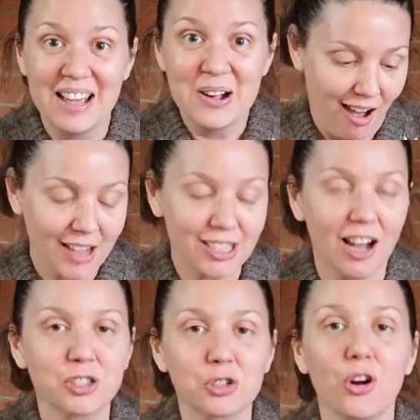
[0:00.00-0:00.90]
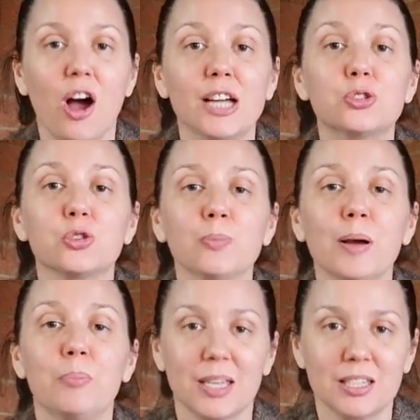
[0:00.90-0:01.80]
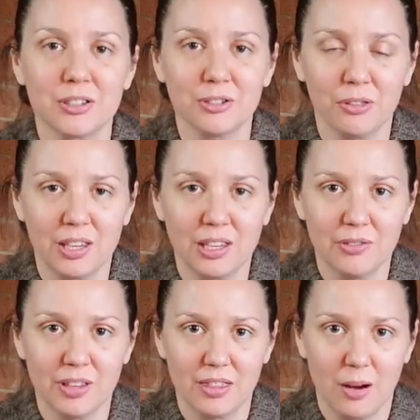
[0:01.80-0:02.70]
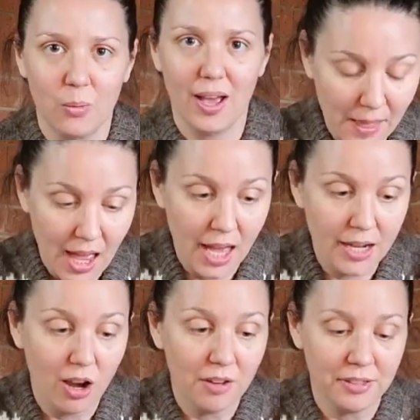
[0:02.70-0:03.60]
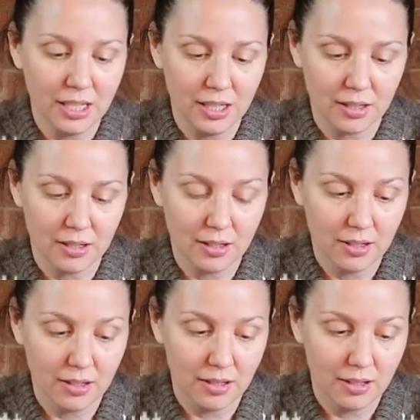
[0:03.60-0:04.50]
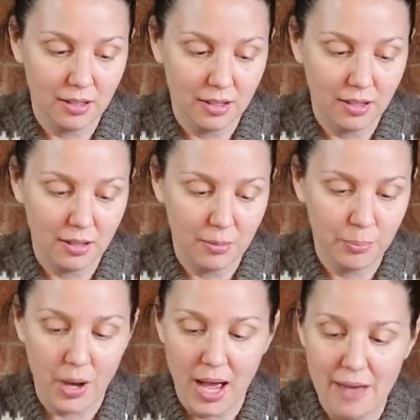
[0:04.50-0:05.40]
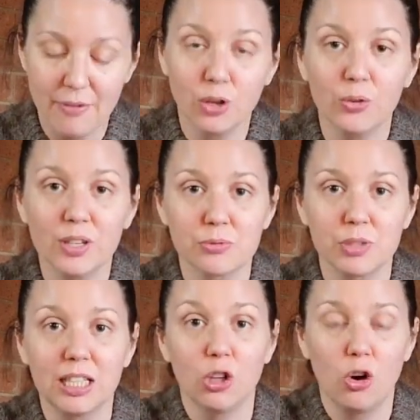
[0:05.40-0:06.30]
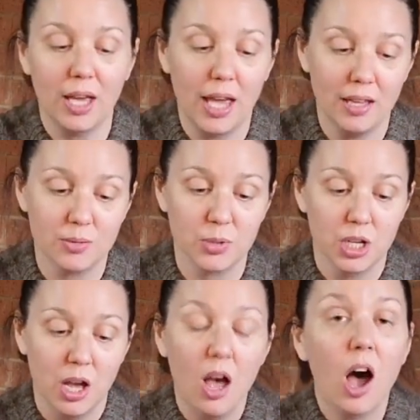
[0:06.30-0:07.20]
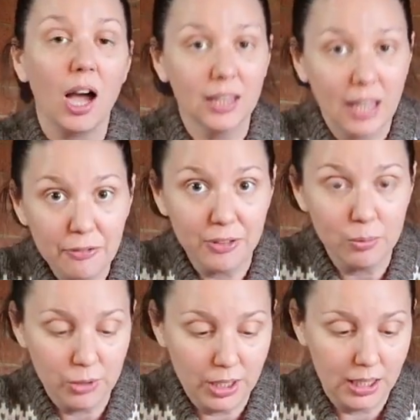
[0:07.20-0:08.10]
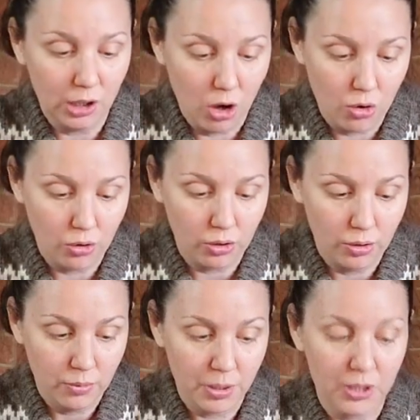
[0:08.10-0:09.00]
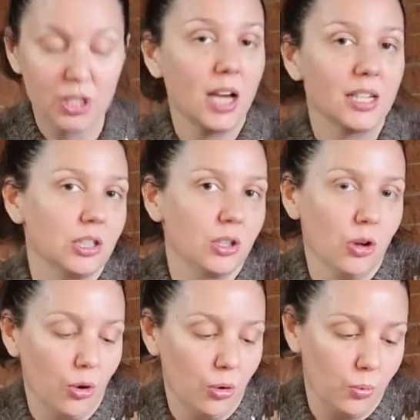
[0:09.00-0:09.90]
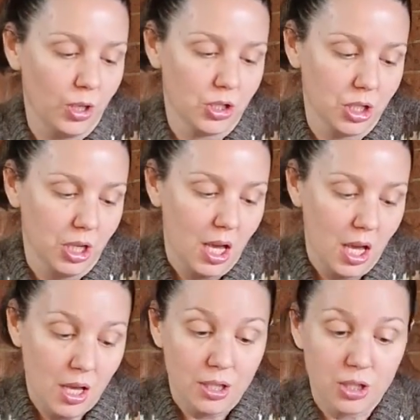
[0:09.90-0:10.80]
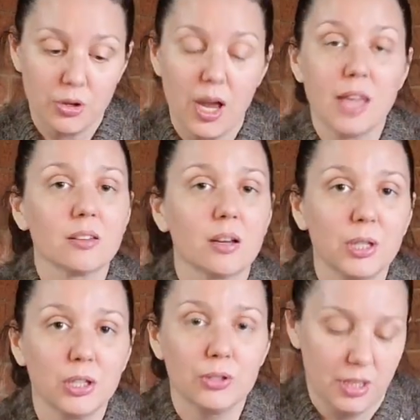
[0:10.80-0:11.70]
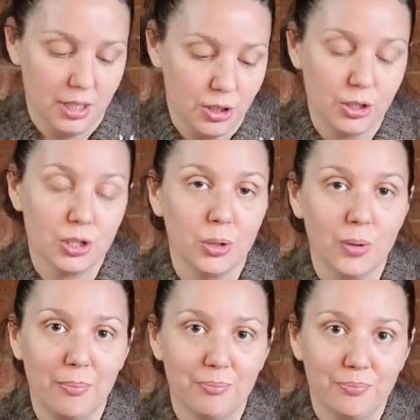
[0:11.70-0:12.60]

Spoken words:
I do my best to not think of it that way. And I think by having all these really long ends, which I left them really long because I didn't know which strands I'd be using to sew up